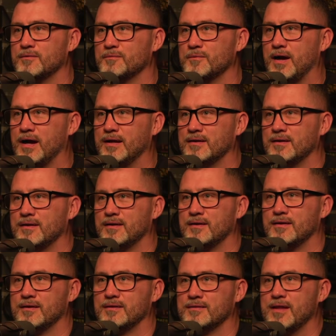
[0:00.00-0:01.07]
Right?
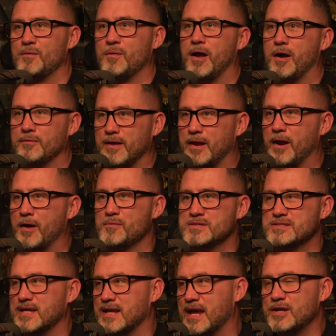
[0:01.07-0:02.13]
They would all, they'd always
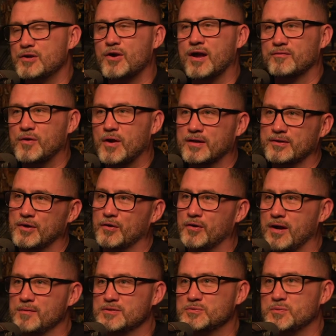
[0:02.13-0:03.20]
say, "Hey, you're gonna have to go out there and
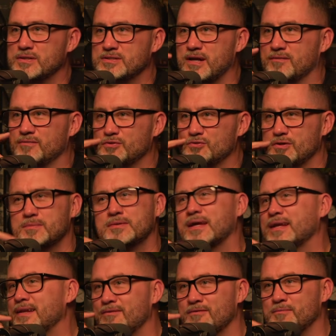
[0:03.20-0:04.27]
grab a switch off the tree," but they
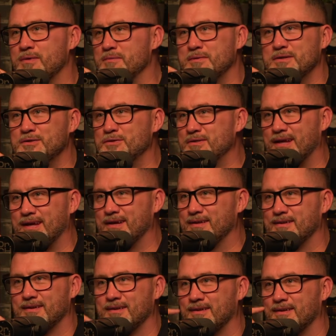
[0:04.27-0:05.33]
never made me do that.
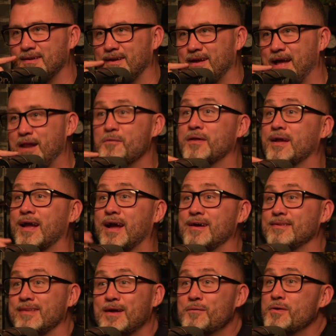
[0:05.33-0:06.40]
I don't think I,
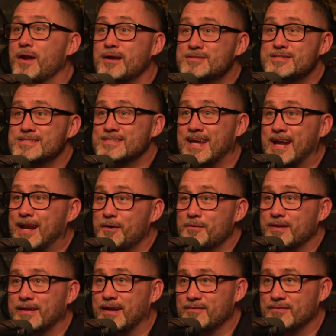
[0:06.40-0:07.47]
they would all just say it. I don't
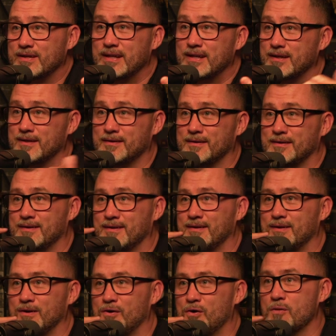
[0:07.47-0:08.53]
think they ever did it.
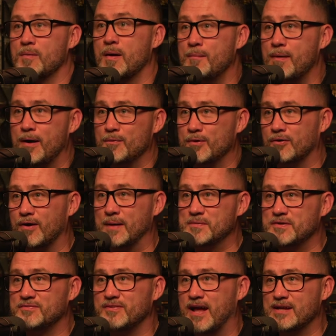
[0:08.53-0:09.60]
Or my mom would grab
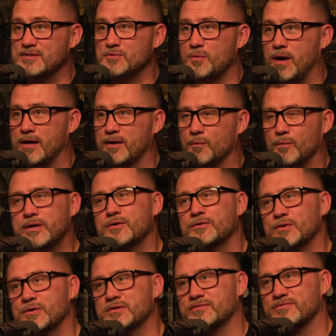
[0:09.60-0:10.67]
the fly swatter. What are you going
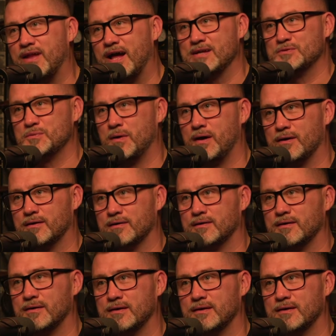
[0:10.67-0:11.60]
to do with a fly swatter?